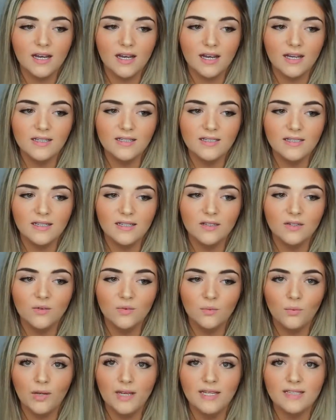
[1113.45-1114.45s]
I
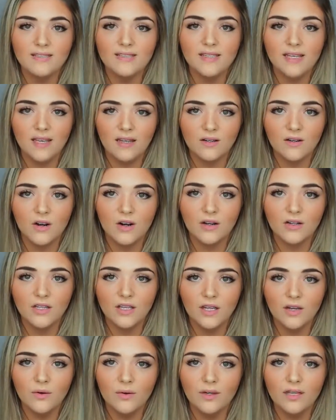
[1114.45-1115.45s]
did weights and
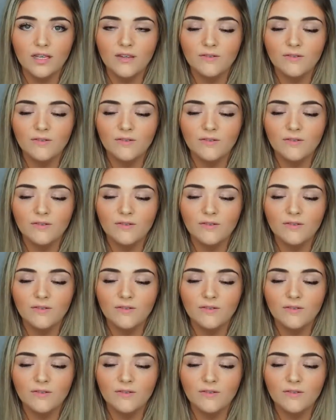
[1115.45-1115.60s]
cardio.